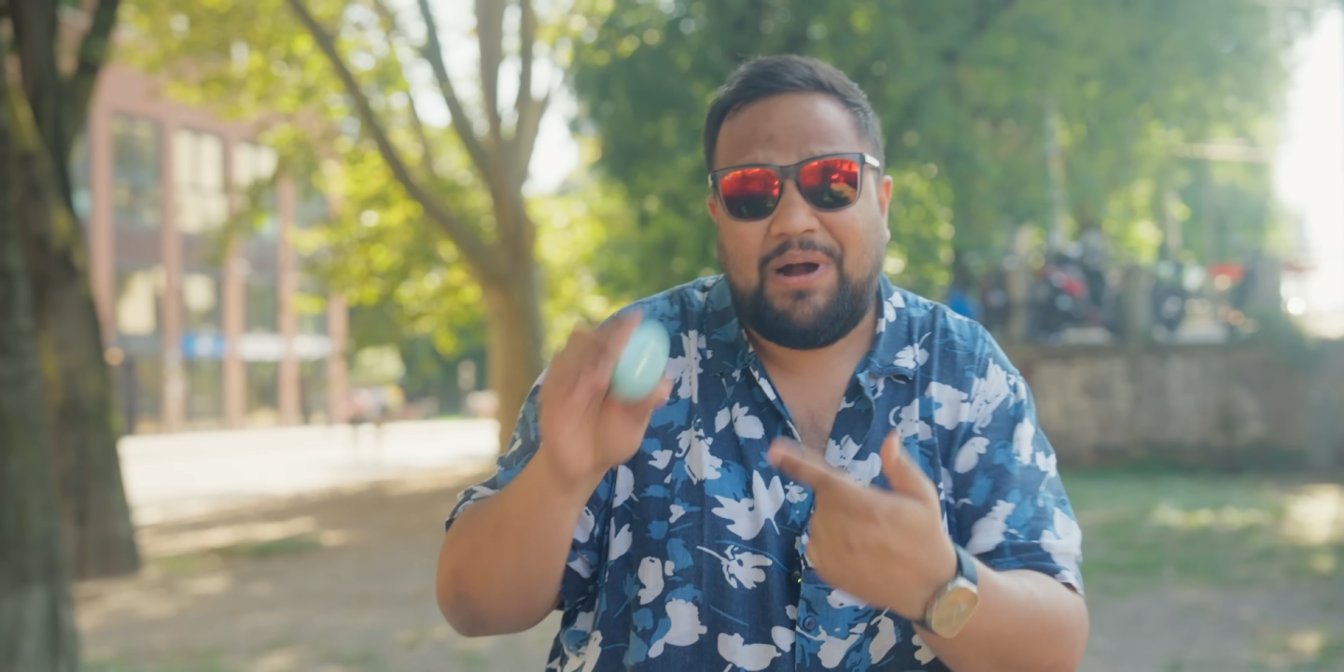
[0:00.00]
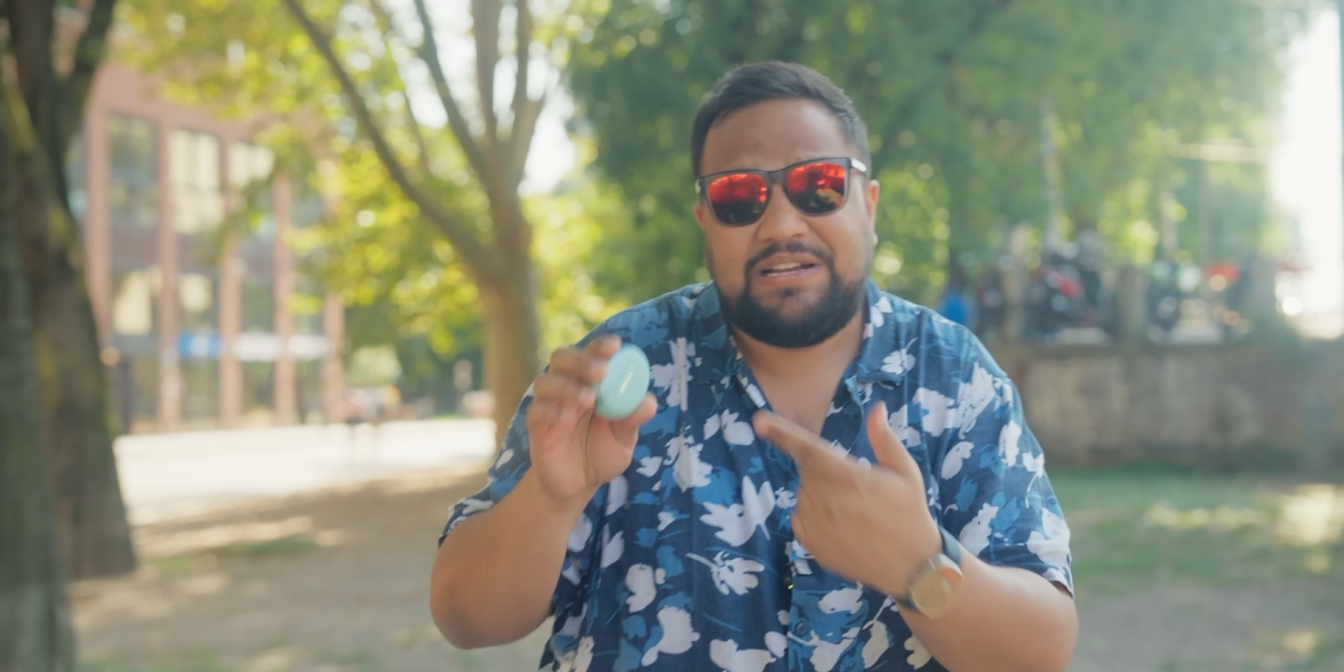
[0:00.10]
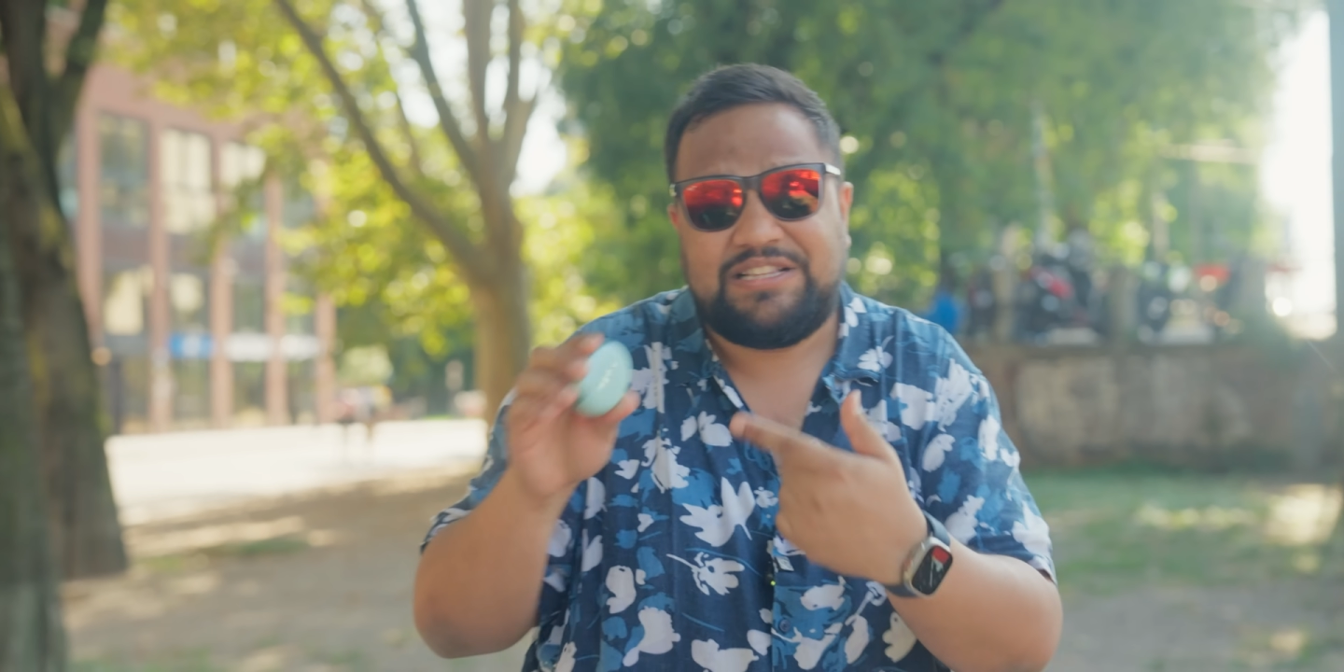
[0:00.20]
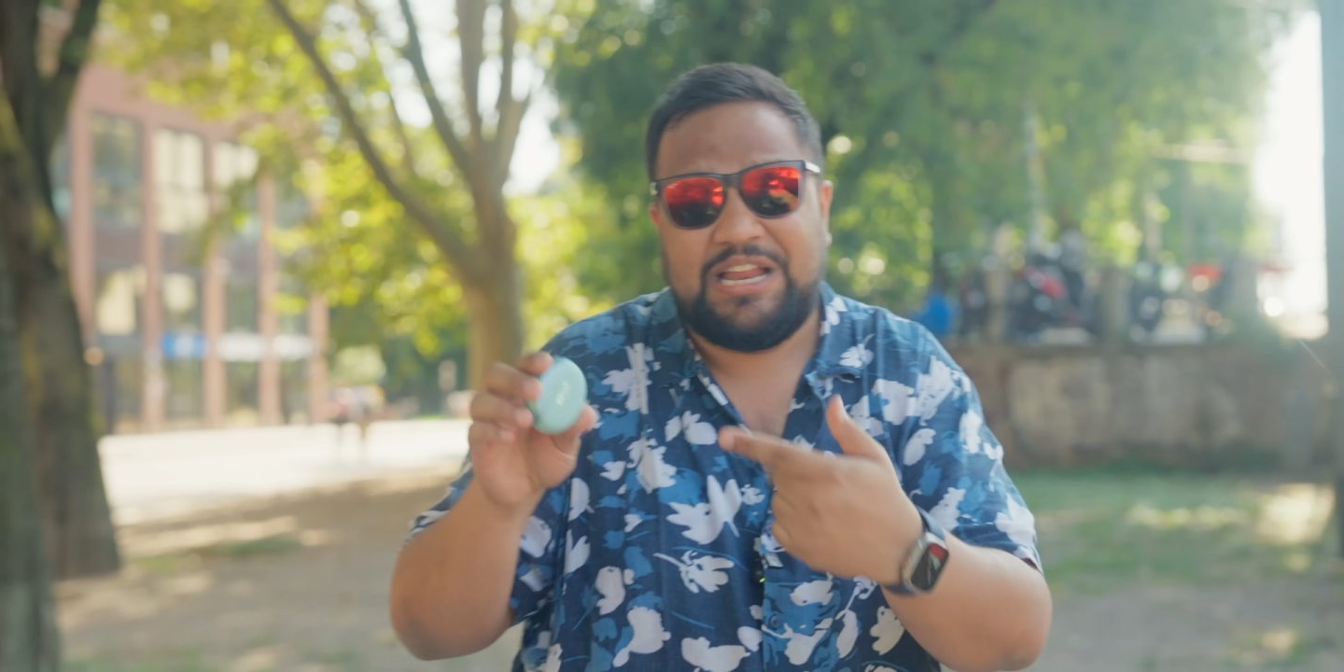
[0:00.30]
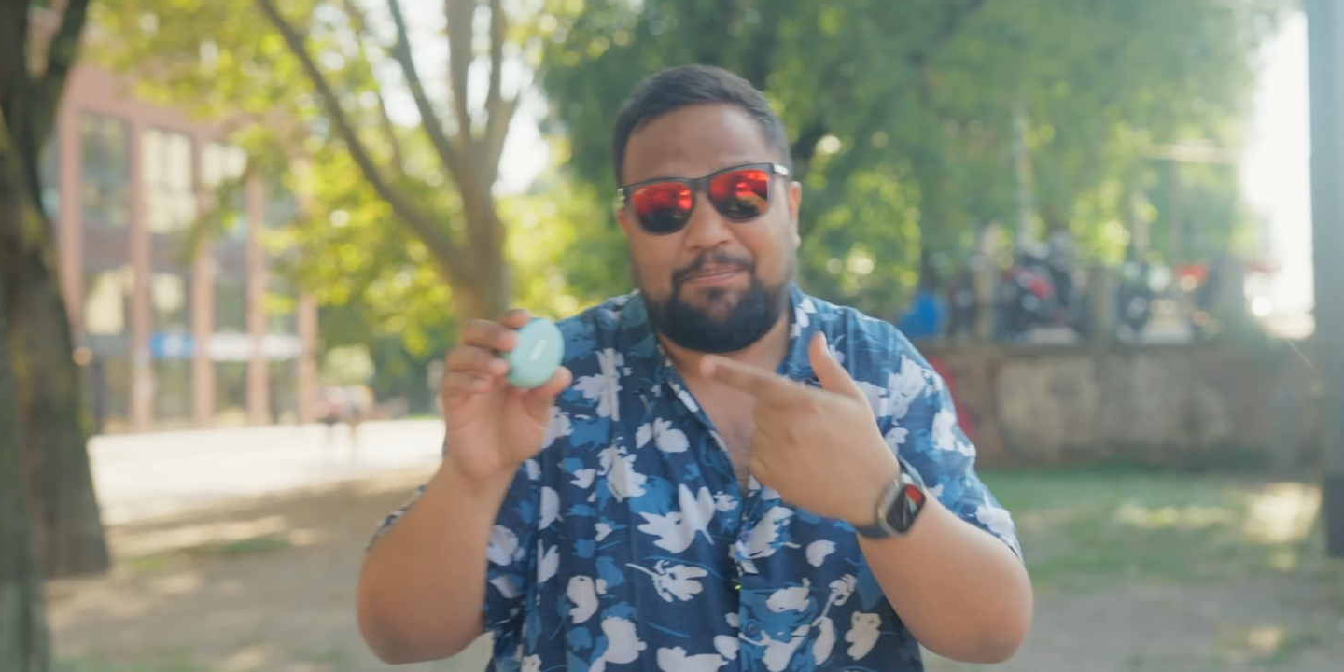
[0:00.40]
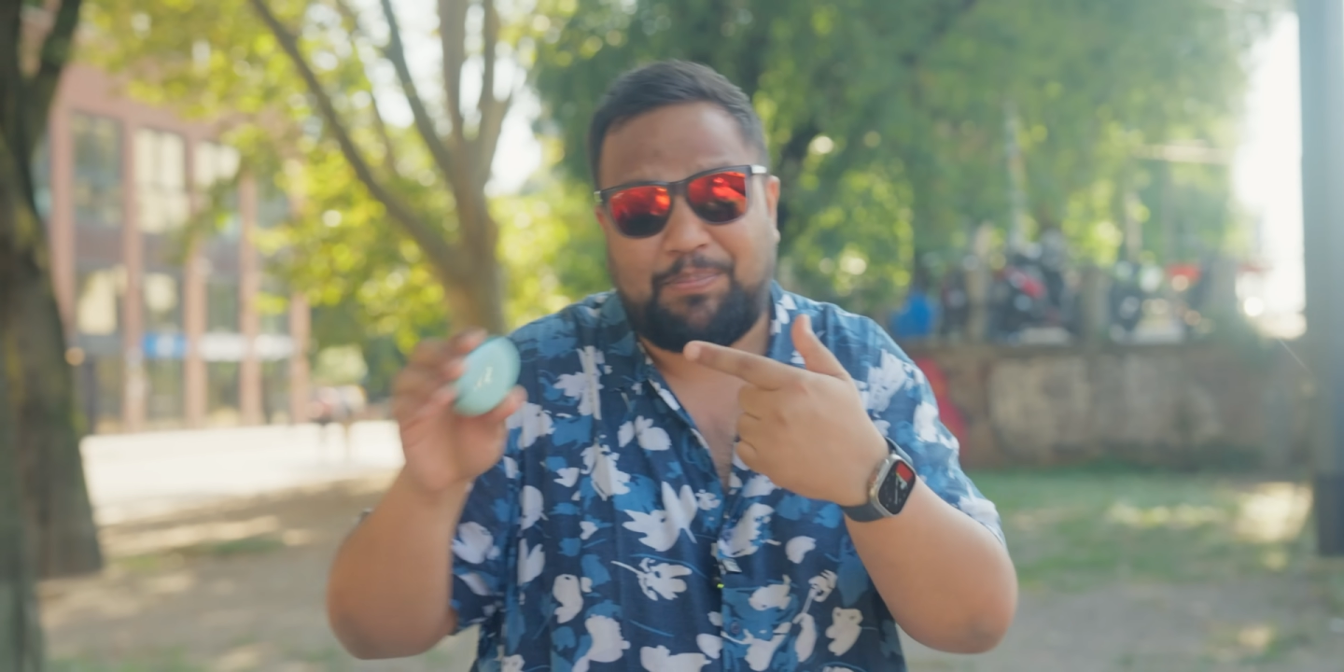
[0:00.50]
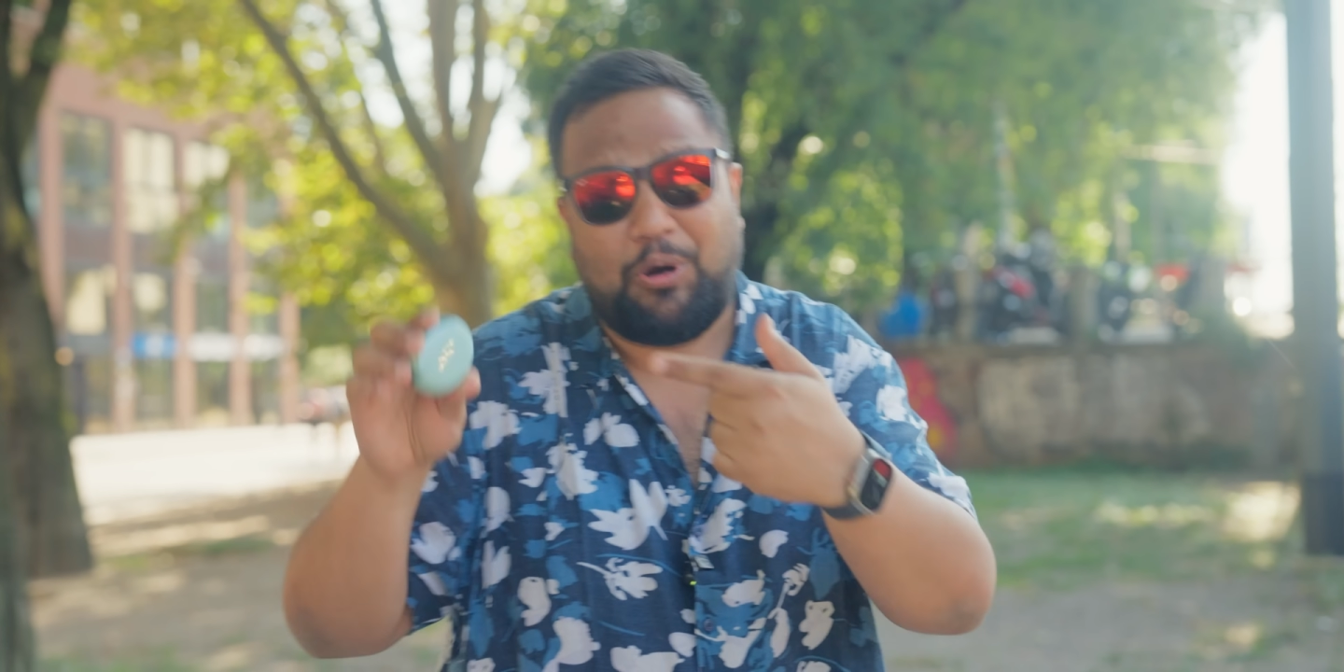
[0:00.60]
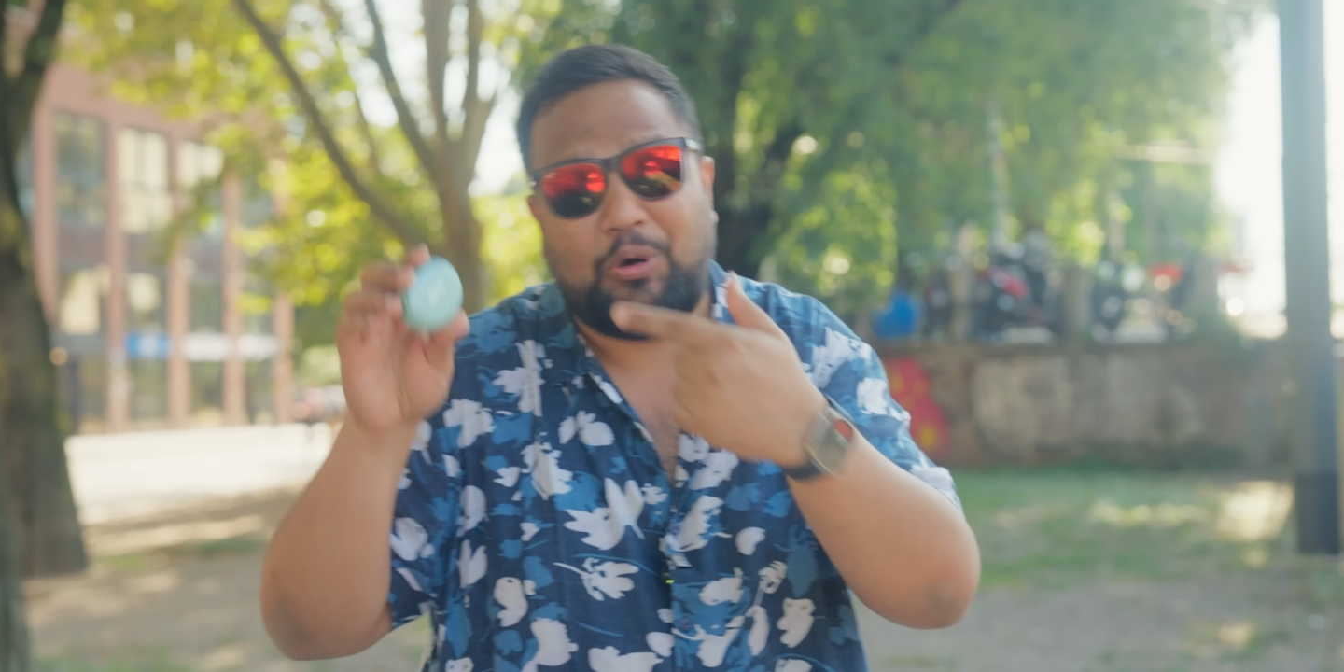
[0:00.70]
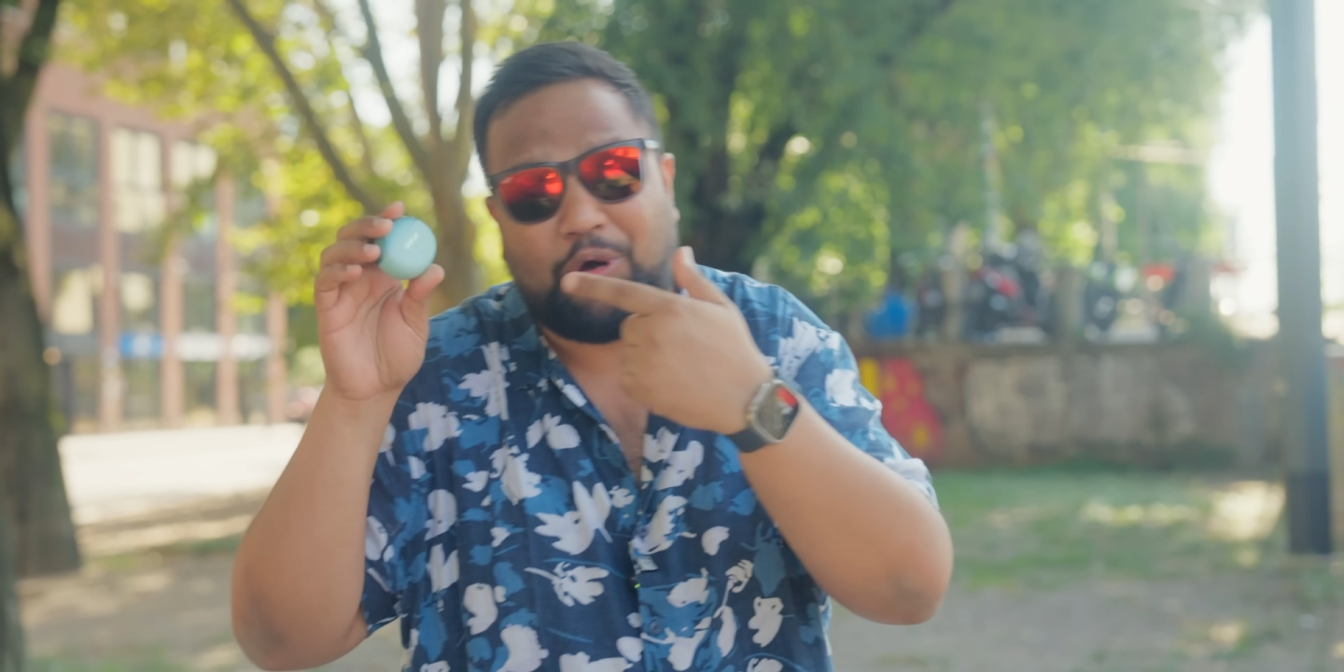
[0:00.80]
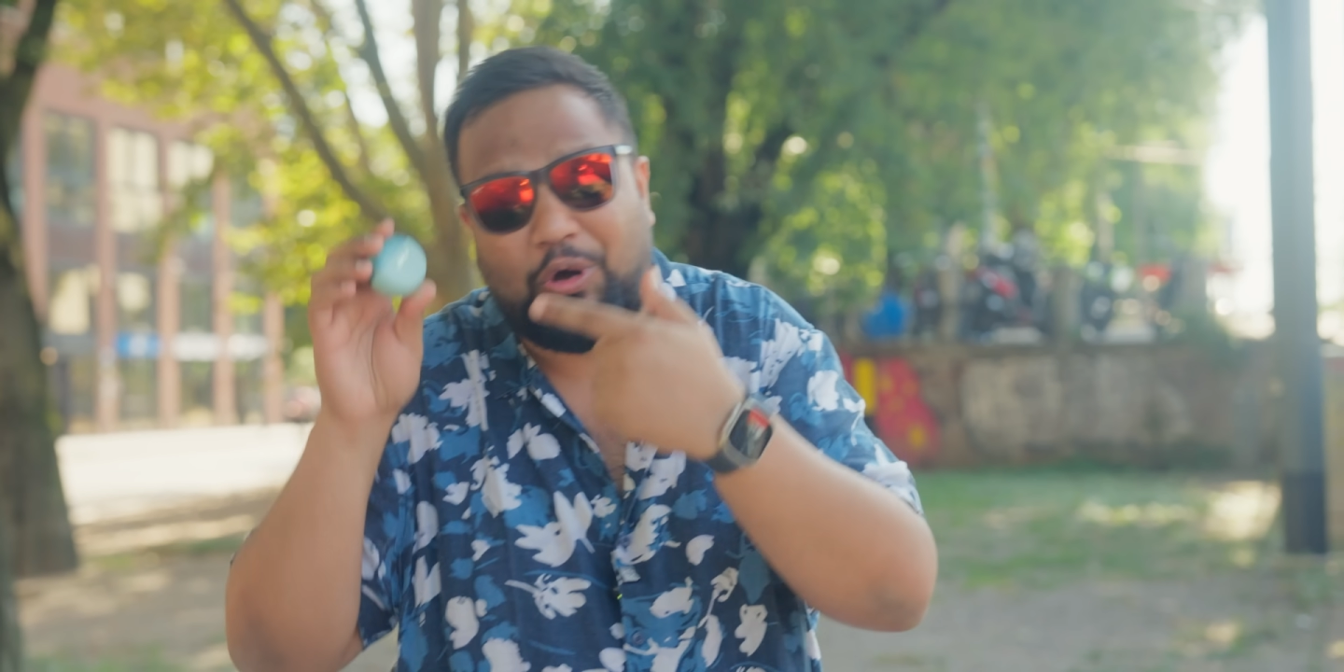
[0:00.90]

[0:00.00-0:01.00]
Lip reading: Buds 3 Pro